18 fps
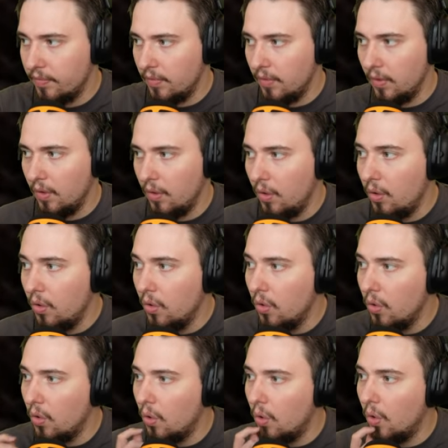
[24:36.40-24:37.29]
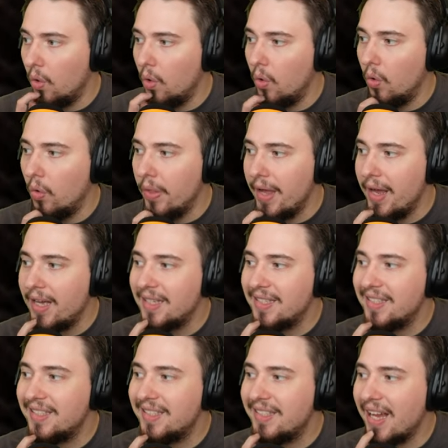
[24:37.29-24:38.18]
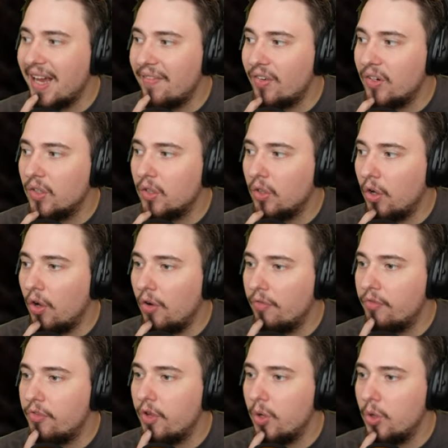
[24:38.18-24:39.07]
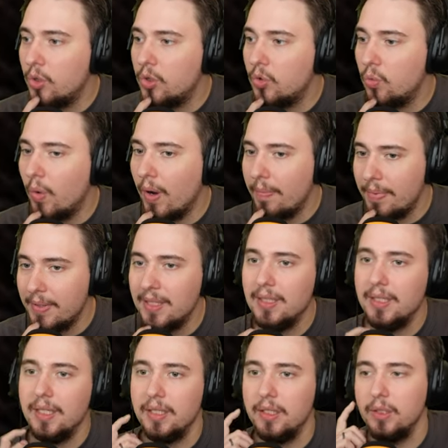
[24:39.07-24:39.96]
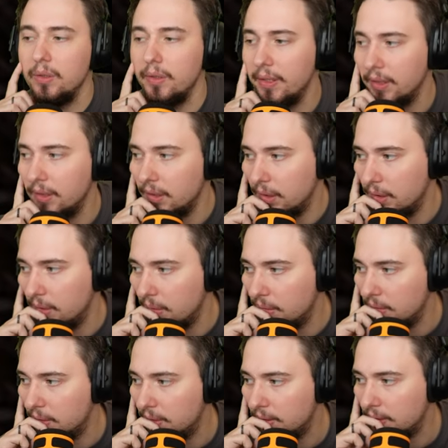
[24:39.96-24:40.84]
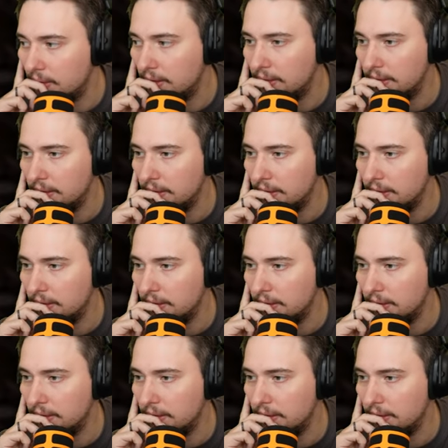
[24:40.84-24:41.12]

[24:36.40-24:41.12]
Oh, there are several of those weapons that you can use.